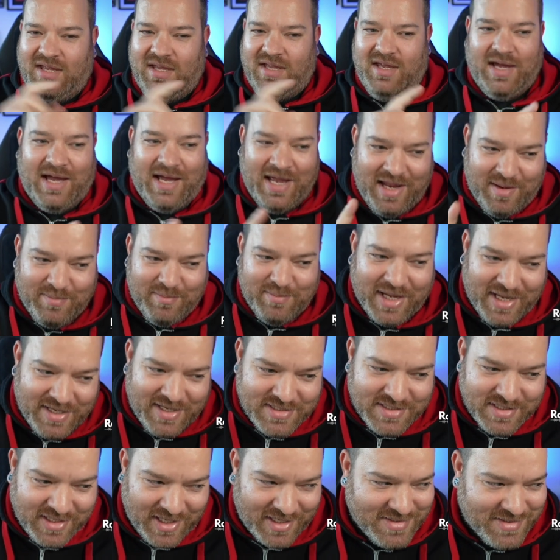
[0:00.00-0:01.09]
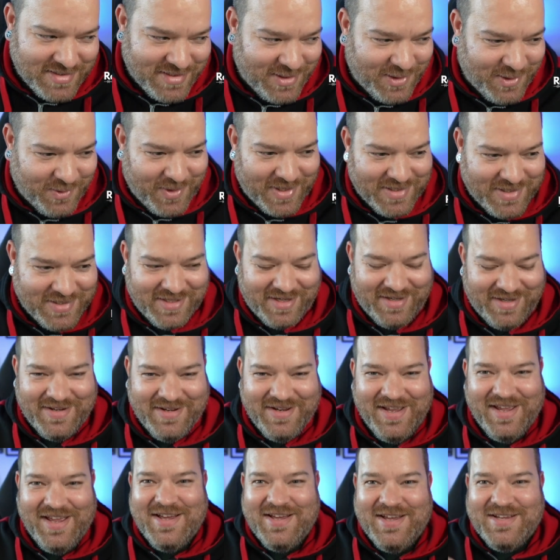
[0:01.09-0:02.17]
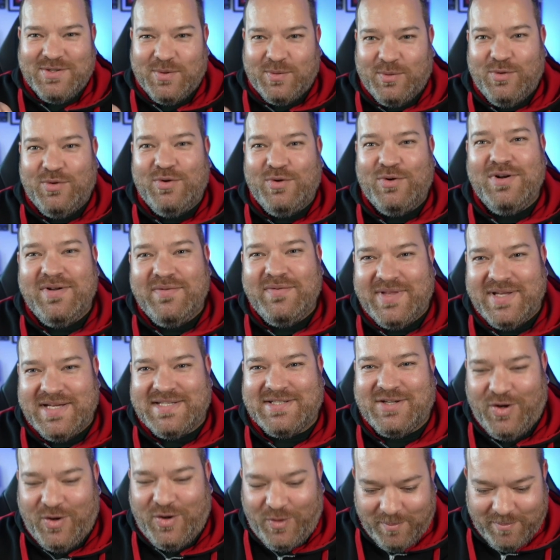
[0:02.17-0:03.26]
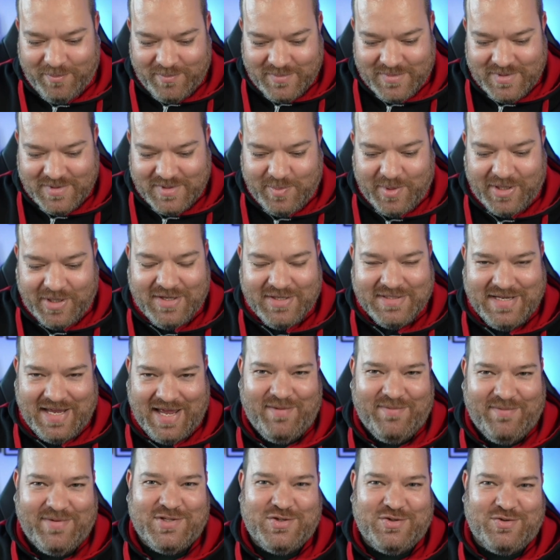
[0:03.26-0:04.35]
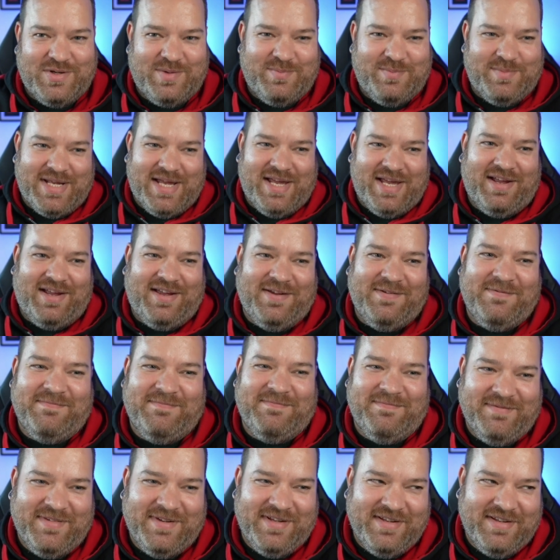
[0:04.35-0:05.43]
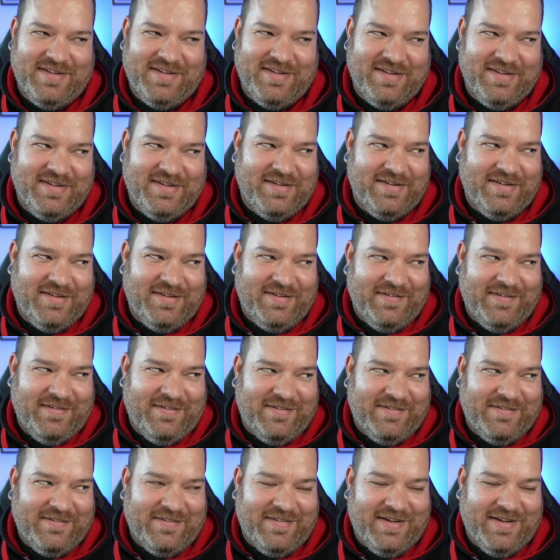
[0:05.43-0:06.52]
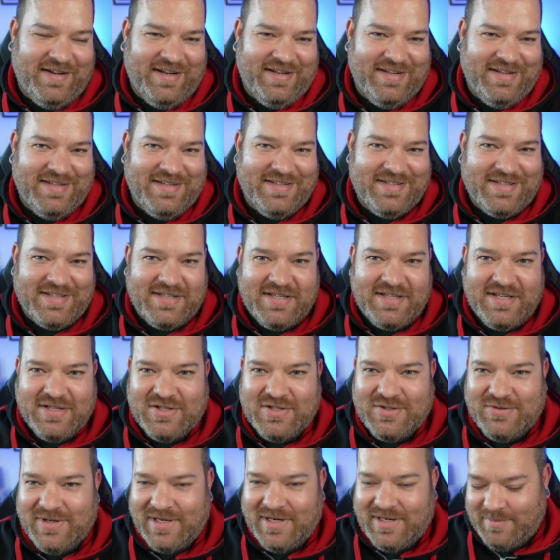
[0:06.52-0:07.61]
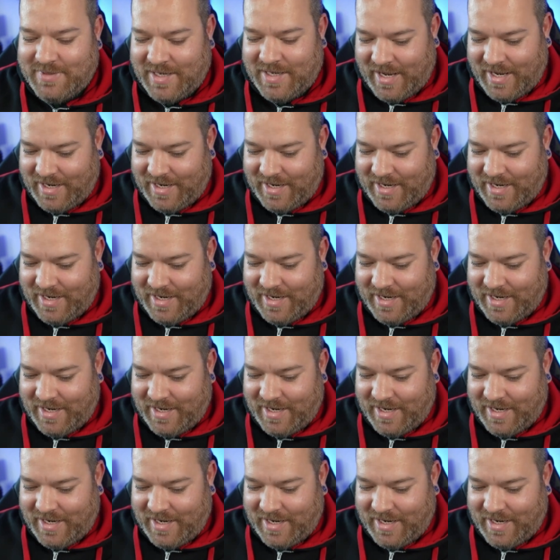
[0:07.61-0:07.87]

I am getting to the answer to your question. So all of this comes because I have a Stream Deck. Right. To Stream Deck,